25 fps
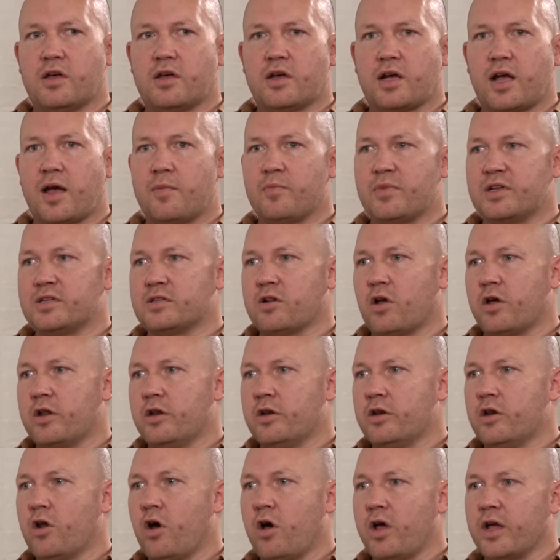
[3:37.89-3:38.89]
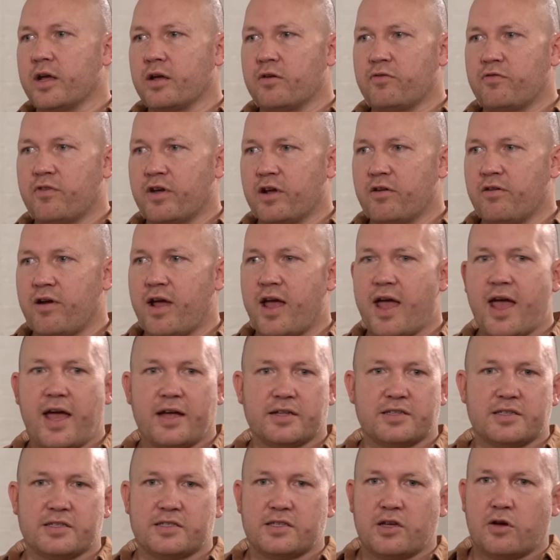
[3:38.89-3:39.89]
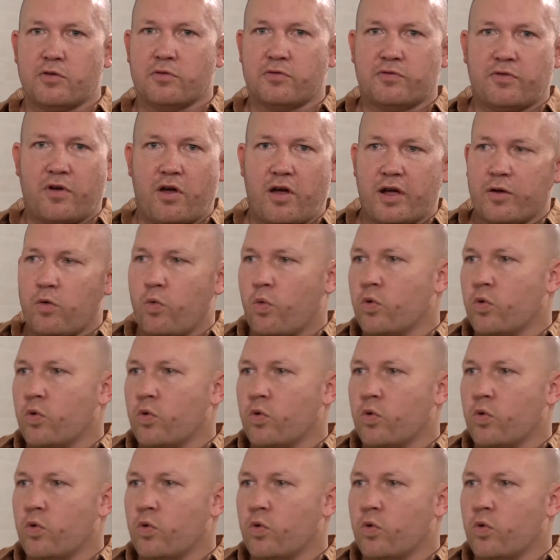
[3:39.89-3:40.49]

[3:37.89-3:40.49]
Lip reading: companies like Nike figure out how to solve like